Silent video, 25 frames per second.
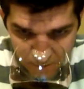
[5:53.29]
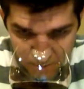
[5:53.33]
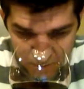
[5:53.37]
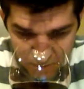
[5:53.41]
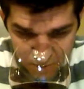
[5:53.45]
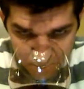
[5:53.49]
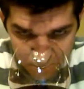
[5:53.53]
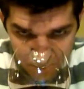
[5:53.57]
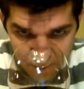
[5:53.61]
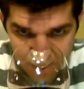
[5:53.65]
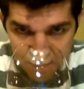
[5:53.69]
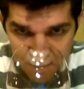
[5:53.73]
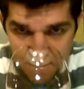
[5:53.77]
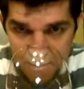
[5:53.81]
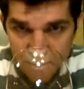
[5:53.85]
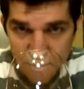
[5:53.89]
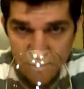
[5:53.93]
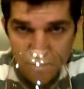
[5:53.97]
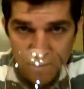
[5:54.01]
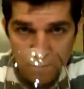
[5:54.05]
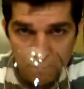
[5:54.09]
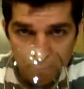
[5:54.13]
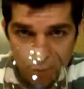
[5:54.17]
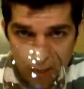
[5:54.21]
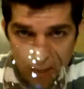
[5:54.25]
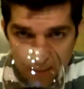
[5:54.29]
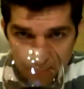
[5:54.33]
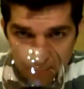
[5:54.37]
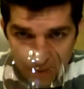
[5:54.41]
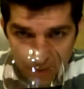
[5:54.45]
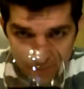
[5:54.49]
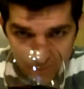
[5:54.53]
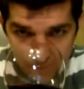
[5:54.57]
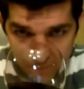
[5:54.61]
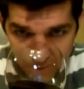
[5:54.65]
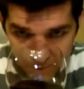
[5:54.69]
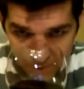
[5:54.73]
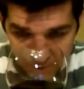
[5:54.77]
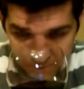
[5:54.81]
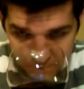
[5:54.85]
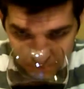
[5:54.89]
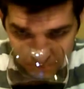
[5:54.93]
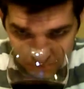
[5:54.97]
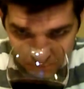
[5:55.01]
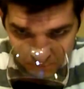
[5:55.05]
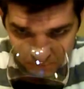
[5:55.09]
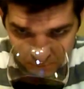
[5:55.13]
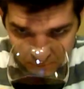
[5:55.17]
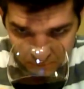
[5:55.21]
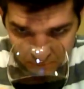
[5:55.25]
the spice, there's some black
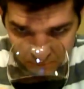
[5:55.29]
pepper.